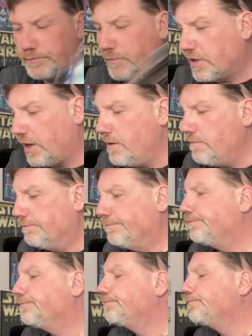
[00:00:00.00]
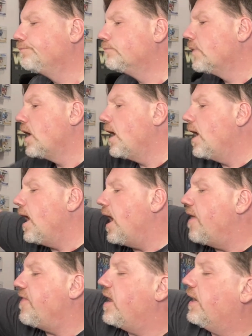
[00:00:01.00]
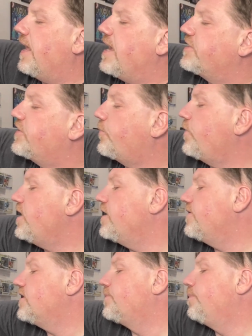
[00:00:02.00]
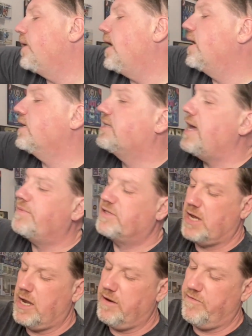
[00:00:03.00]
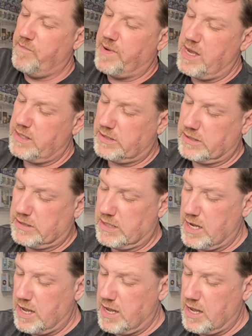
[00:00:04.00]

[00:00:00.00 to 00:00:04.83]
Okay. And then last three in this top side of the box,